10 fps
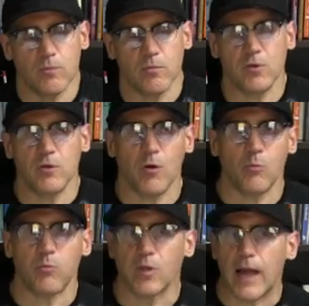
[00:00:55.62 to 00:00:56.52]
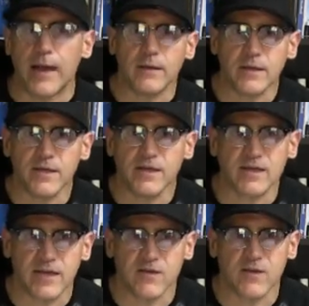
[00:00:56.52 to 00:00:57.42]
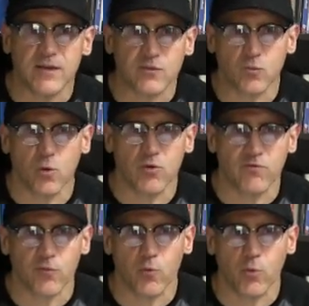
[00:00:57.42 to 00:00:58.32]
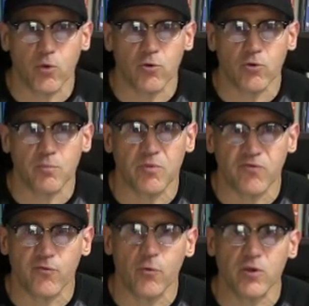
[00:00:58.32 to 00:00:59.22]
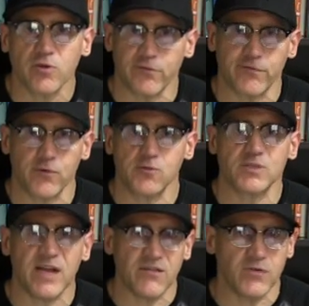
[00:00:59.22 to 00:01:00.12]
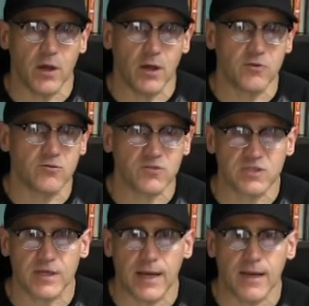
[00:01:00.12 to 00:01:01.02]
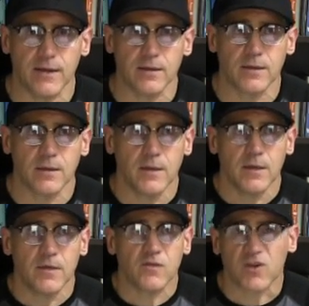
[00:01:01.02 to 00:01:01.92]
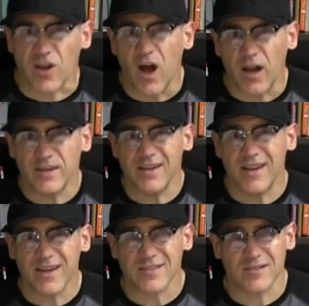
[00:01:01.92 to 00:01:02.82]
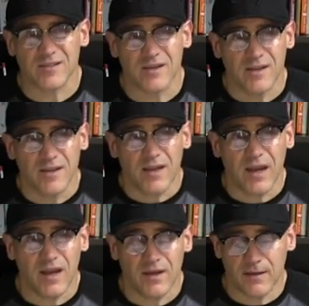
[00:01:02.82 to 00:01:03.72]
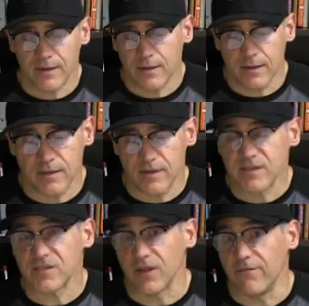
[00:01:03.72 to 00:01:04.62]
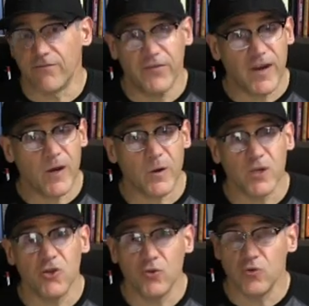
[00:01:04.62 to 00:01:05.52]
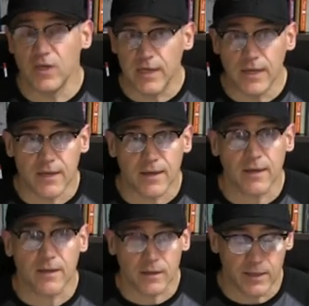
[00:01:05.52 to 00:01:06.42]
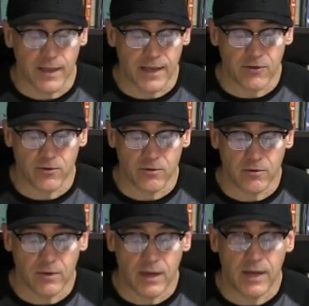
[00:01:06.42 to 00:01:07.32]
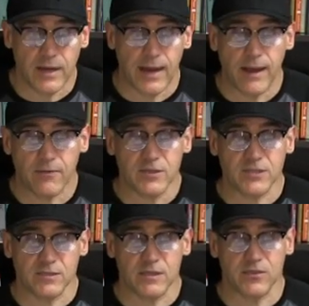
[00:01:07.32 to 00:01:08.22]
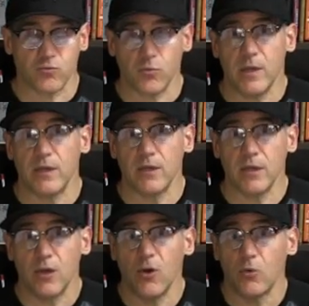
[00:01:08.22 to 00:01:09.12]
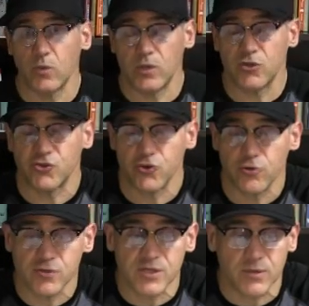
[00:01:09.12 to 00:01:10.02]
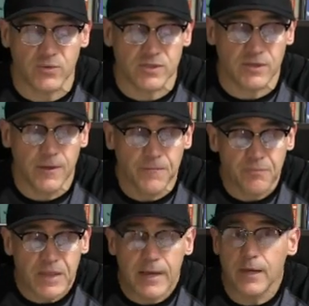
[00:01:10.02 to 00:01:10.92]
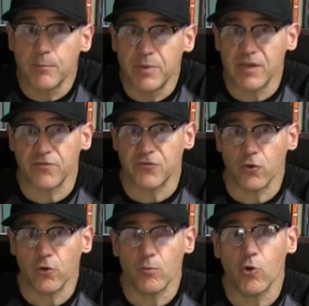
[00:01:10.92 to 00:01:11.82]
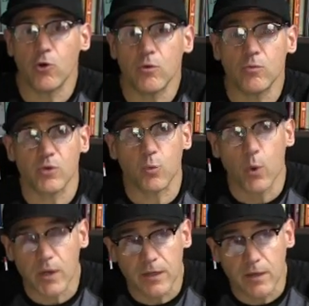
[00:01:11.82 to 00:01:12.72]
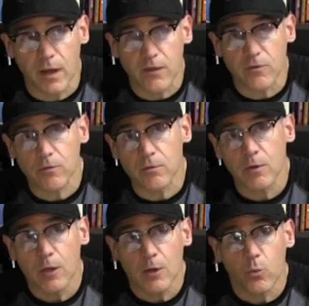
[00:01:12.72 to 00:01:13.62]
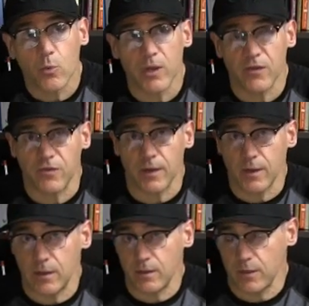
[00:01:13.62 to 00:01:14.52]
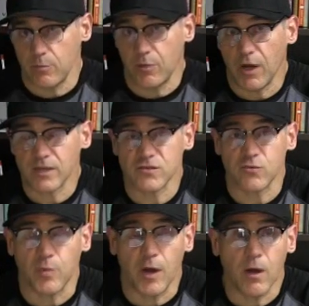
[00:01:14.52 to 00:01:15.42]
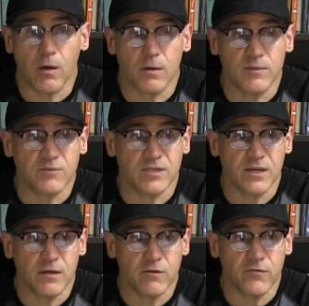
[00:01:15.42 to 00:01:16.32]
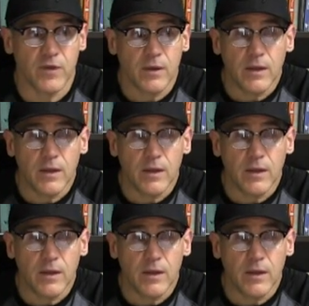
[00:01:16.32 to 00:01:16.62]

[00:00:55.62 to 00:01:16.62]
you don't blindly take things word for word before you first have to understand the context. And this is a very unique letter and how it's written, you know, with a church that was in a bit of turmoil with one another, with the Apostle Paul himself.